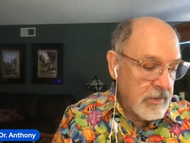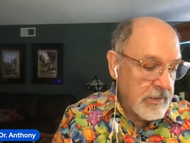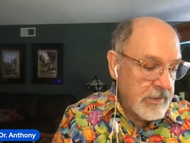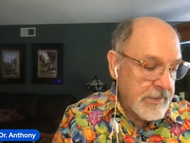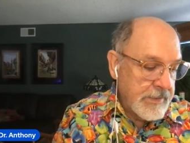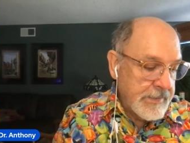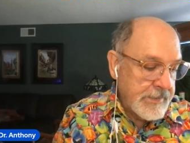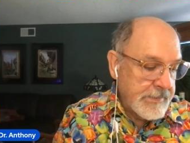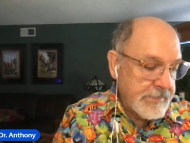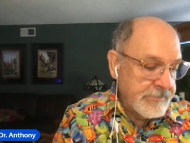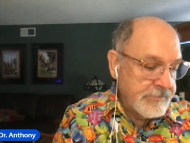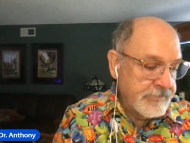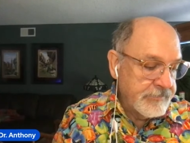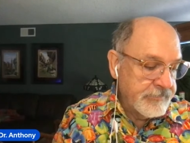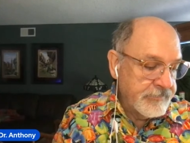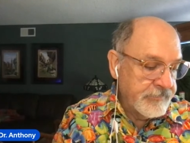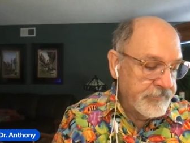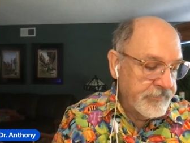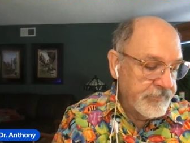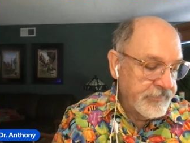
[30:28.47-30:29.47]

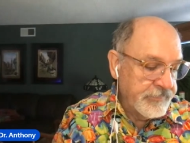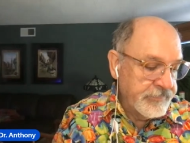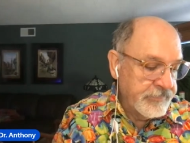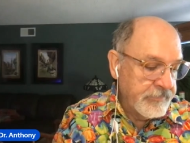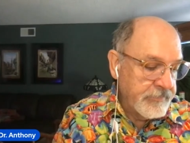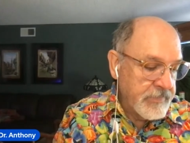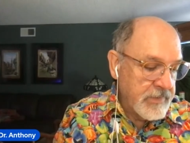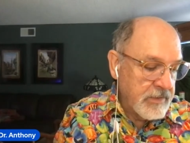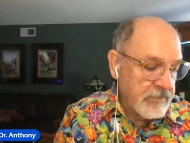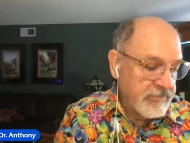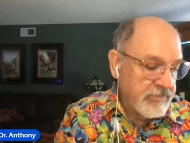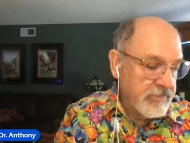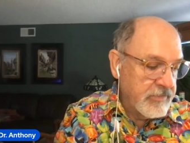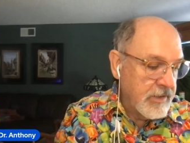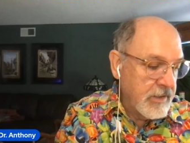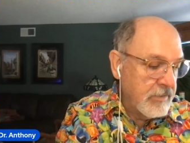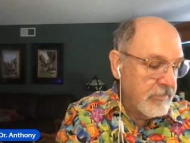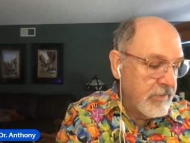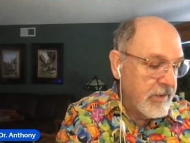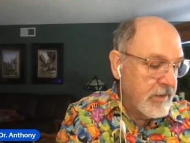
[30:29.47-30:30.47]

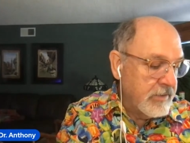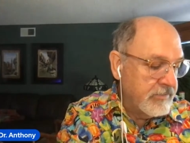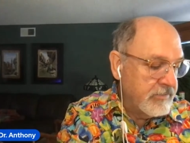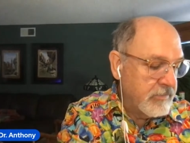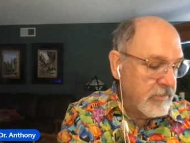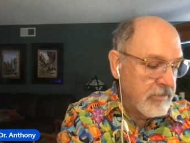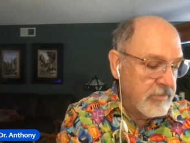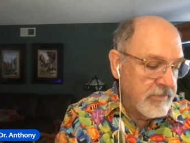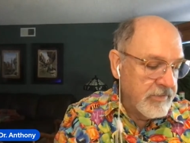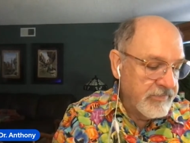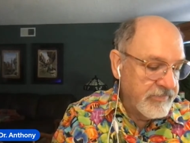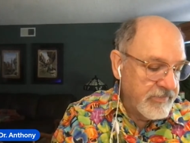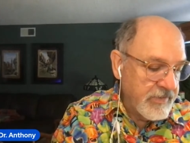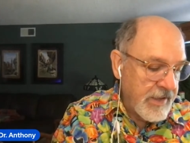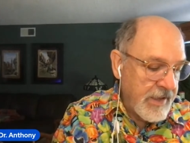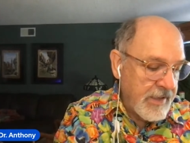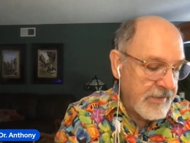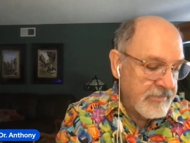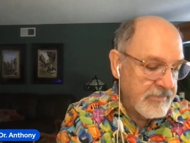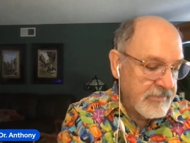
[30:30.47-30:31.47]
Stingray, so we've
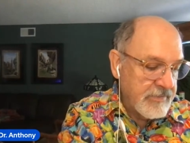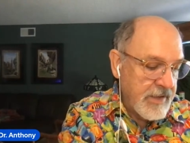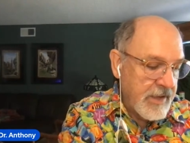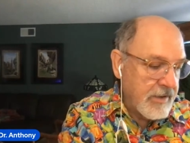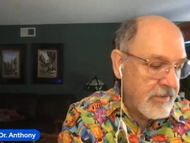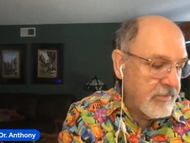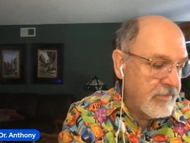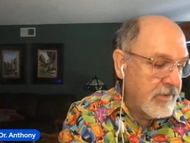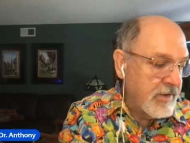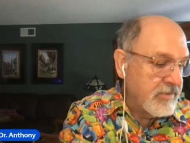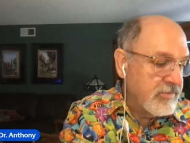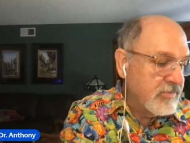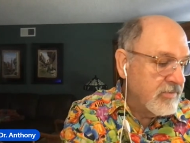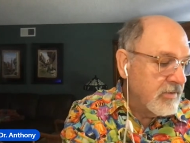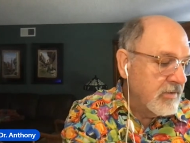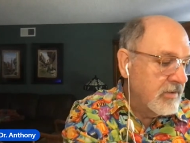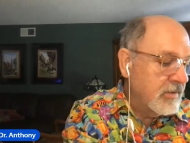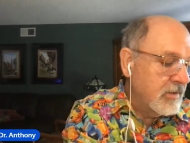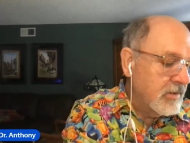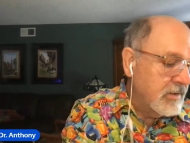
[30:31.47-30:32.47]
asked that
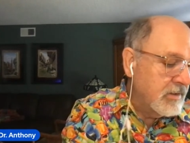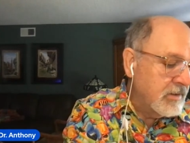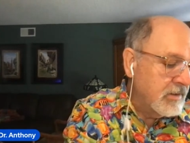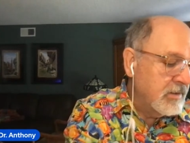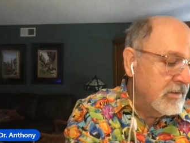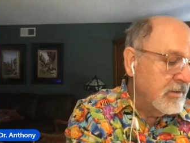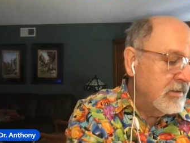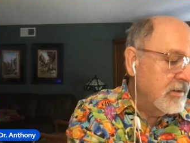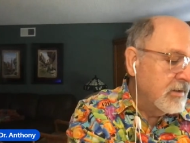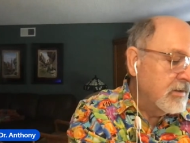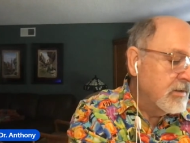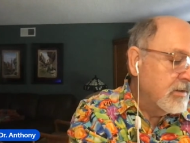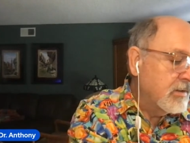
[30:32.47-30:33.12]
question.